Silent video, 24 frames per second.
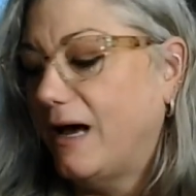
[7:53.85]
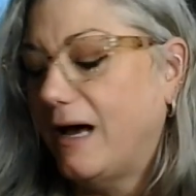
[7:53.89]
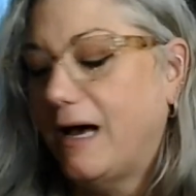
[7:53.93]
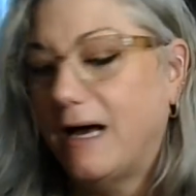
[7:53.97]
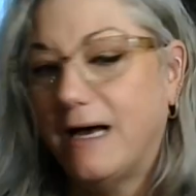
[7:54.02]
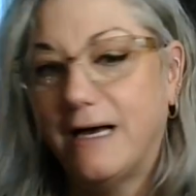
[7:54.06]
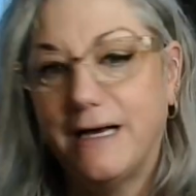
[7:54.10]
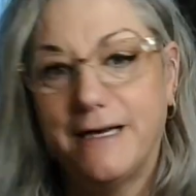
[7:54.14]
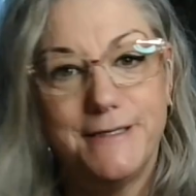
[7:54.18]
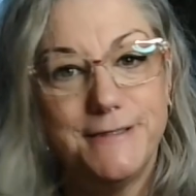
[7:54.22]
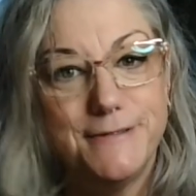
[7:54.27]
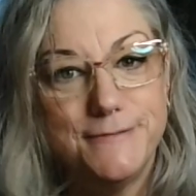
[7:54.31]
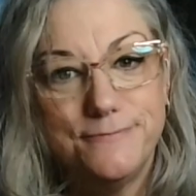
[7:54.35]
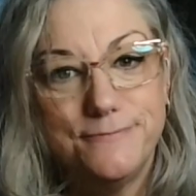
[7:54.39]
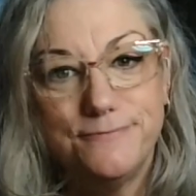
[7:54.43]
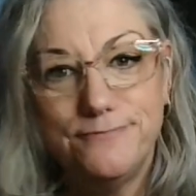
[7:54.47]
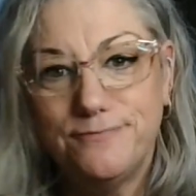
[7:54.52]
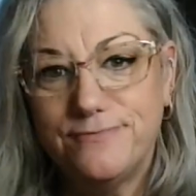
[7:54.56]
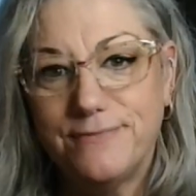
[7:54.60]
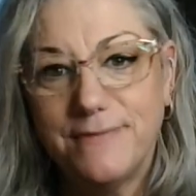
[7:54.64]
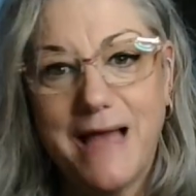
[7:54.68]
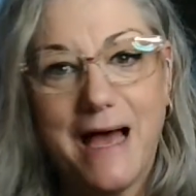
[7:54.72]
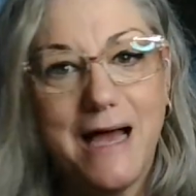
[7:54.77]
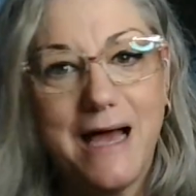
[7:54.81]
Uh,
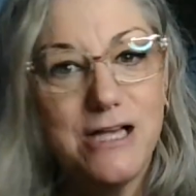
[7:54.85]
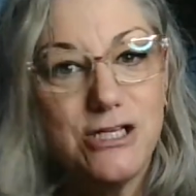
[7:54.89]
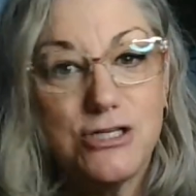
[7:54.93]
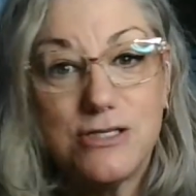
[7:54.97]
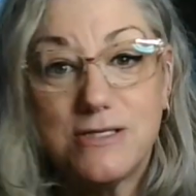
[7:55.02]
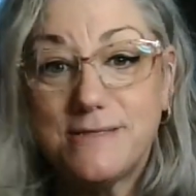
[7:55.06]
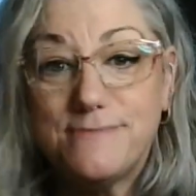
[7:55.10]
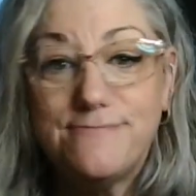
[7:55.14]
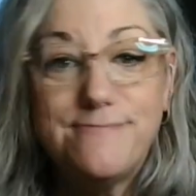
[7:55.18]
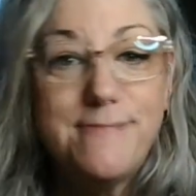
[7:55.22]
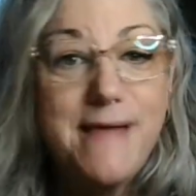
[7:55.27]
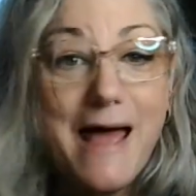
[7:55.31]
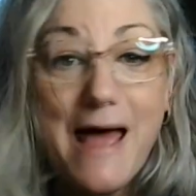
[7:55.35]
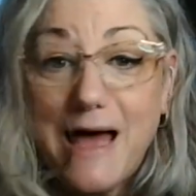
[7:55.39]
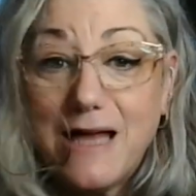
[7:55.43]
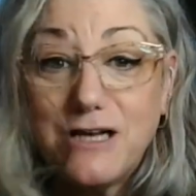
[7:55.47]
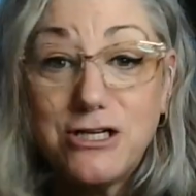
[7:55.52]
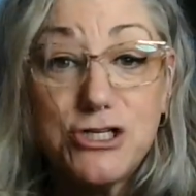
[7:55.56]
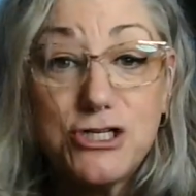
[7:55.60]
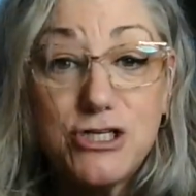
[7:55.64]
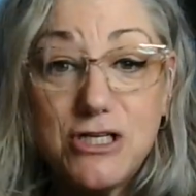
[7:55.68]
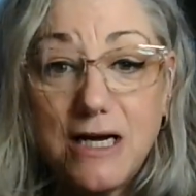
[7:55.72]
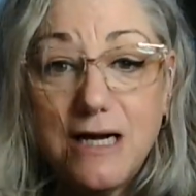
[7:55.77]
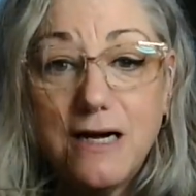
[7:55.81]
I just
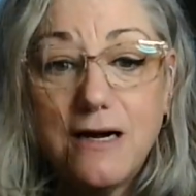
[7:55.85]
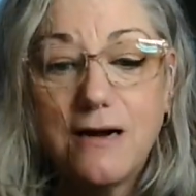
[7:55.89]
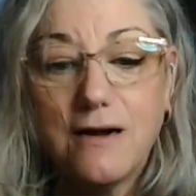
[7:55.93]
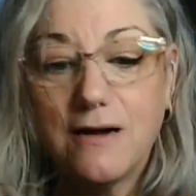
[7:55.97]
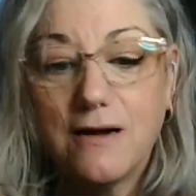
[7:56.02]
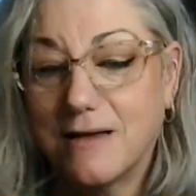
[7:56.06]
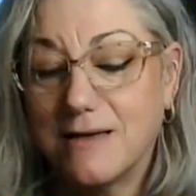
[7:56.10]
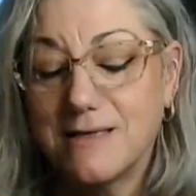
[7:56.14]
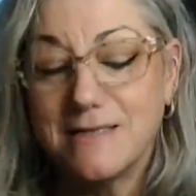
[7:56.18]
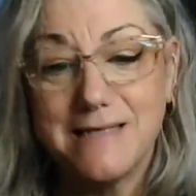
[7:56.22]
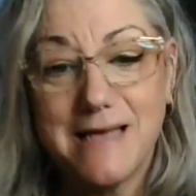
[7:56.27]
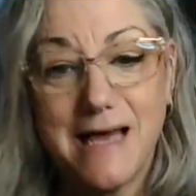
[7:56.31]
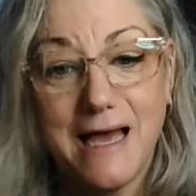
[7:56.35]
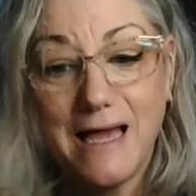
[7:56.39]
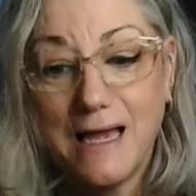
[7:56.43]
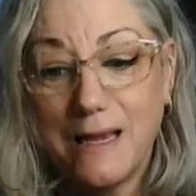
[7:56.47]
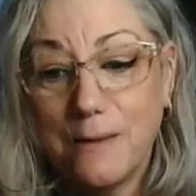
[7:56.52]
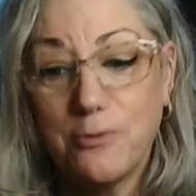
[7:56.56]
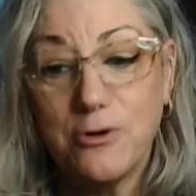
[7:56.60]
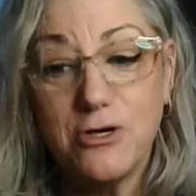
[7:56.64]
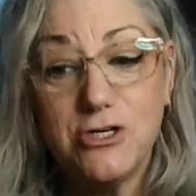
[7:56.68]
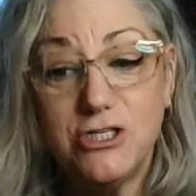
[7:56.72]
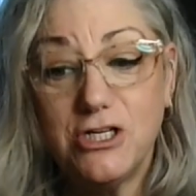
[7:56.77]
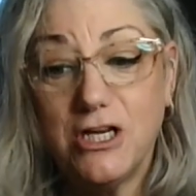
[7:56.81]
had to share because I
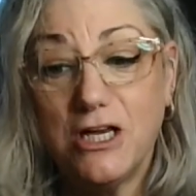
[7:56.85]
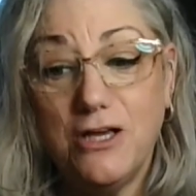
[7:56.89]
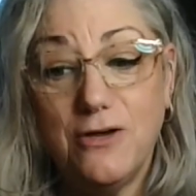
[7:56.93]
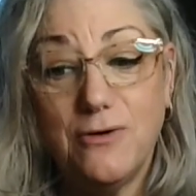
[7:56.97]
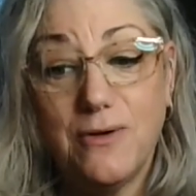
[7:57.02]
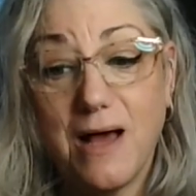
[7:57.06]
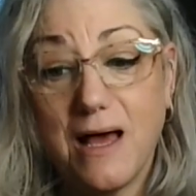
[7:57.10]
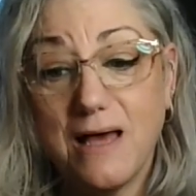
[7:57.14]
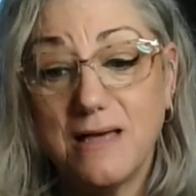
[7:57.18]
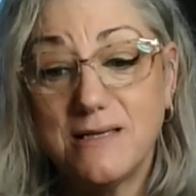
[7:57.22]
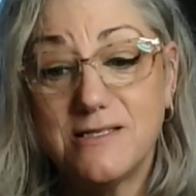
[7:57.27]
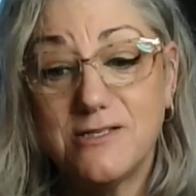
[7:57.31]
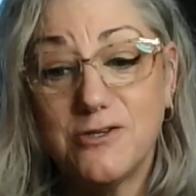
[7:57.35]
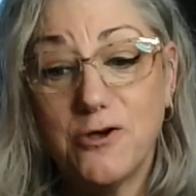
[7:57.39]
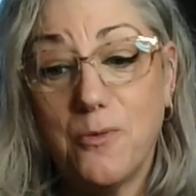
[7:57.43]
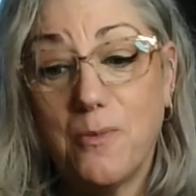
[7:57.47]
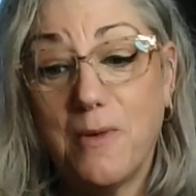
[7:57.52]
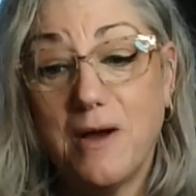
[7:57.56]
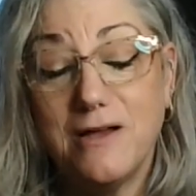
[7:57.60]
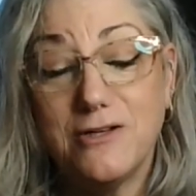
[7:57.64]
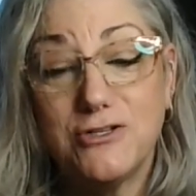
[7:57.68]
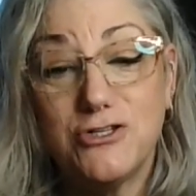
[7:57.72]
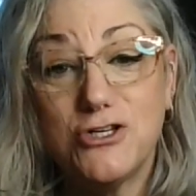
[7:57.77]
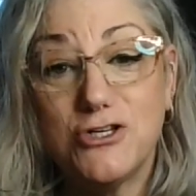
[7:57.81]
appreciate you guys so
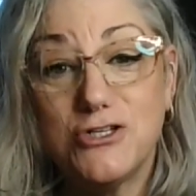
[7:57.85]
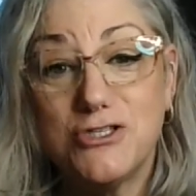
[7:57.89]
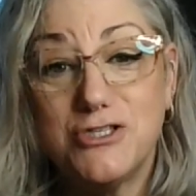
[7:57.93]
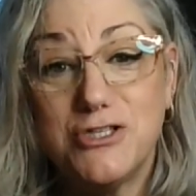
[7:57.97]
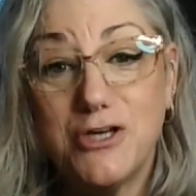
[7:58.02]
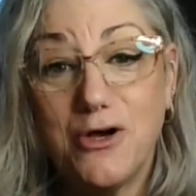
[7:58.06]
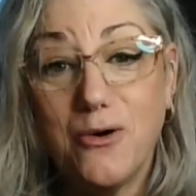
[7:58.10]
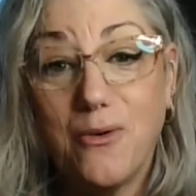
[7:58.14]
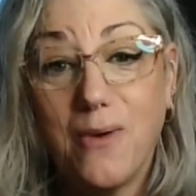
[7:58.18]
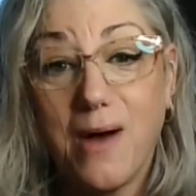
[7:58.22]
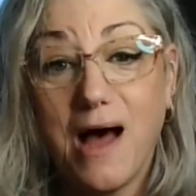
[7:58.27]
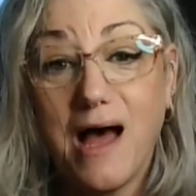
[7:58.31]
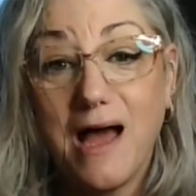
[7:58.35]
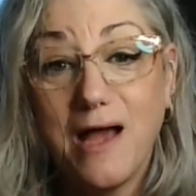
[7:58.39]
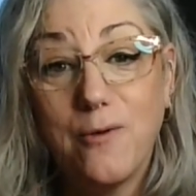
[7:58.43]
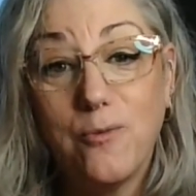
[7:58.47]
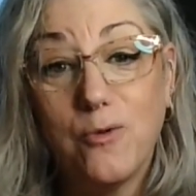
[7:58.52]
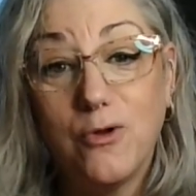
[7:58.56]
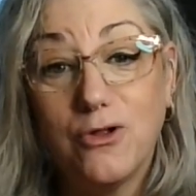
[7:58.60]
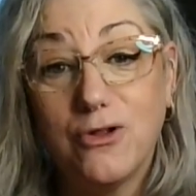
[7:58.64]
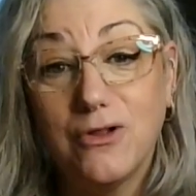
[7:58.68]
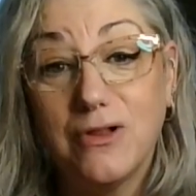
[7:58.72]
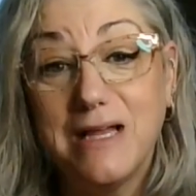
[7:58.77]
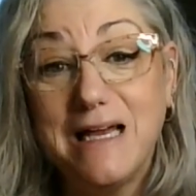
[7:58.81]
much. So, I
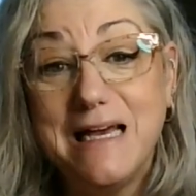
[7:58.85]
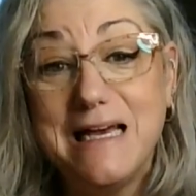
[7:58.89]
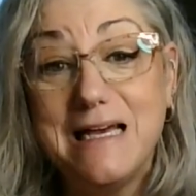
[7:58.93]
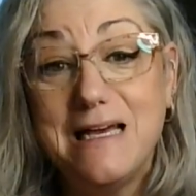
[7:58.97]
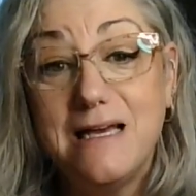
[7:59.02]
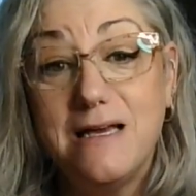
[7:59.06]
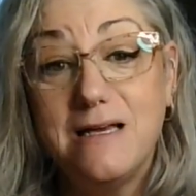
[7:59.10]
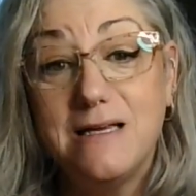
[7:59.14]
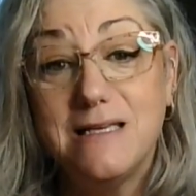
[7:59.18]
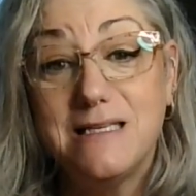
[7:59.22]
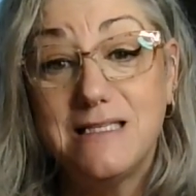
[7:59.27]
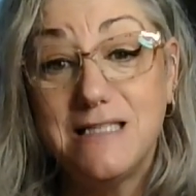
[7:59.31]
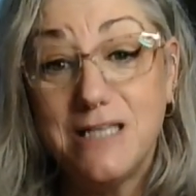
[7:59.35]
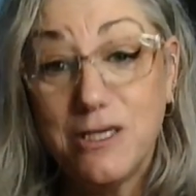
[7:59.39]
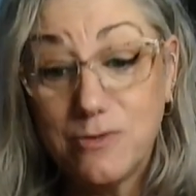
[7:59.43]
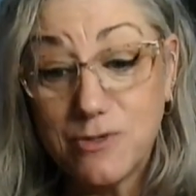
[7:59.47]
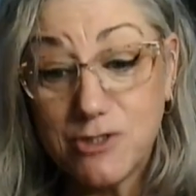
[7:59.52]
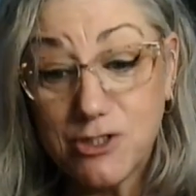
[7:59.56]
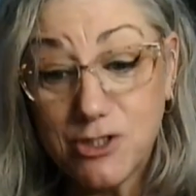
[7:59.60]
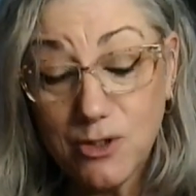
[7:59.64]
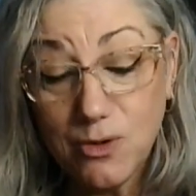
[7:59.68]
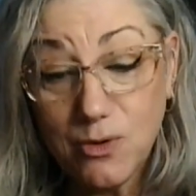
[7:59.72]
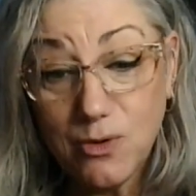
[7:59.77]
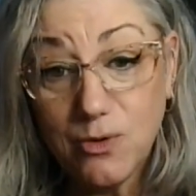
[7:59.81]
will see you
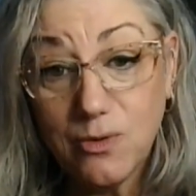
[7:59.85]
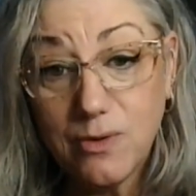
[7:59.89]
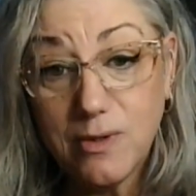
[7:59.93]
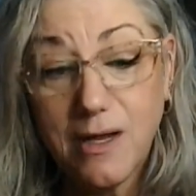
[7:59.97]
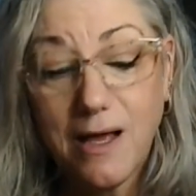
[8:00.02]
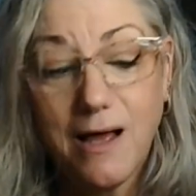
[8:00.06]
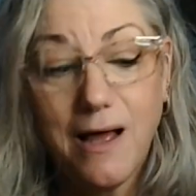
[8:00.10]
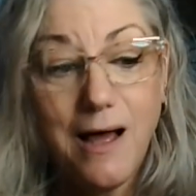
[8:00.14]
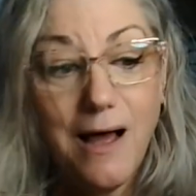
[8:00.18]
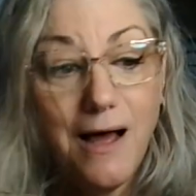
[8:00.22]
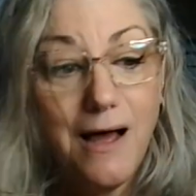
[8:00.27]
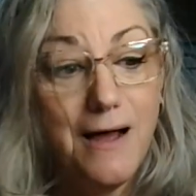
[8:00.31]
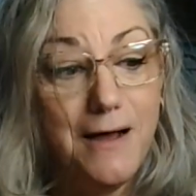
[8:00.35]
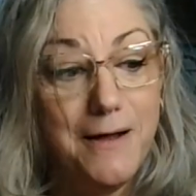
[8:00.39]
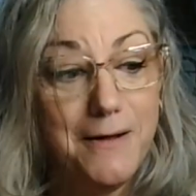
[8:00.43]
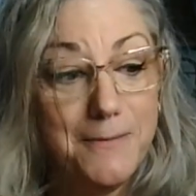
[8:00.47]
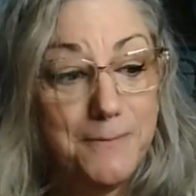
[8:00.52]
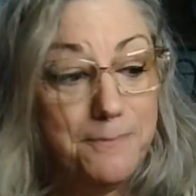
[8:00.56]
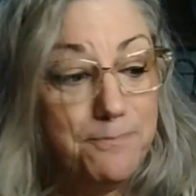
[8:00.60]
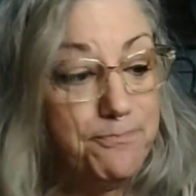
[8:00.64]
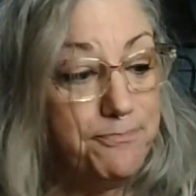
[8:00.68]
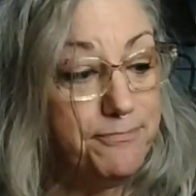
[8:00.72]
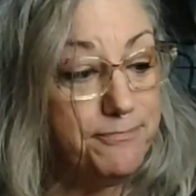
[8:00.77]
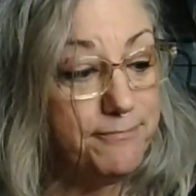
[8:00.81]
soon.
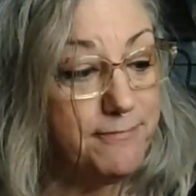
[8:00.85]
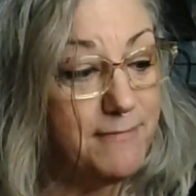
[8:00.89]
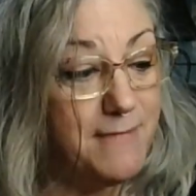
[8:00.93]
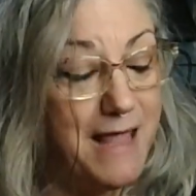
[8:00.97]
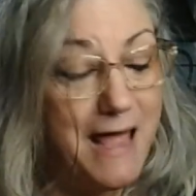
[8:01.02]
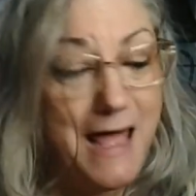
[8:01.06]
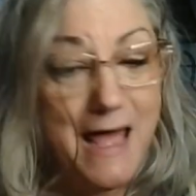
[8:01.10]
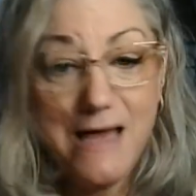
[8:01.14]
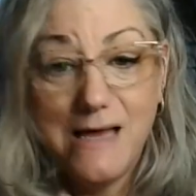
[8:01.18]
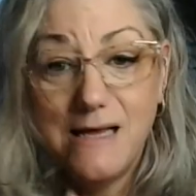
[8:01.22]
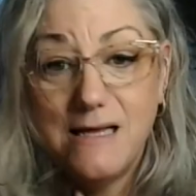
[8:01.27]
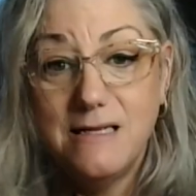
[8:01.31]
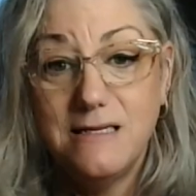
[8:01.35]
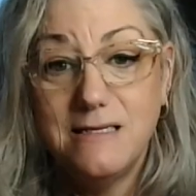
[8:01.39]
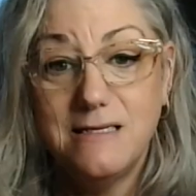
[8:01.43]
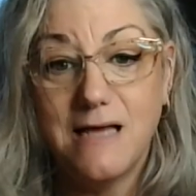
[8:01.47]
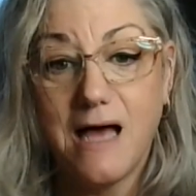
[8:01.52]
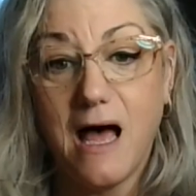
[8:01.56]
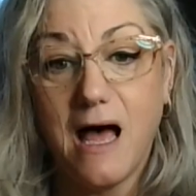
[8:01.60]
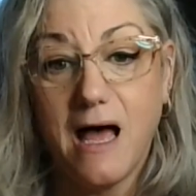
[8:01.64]
Um, and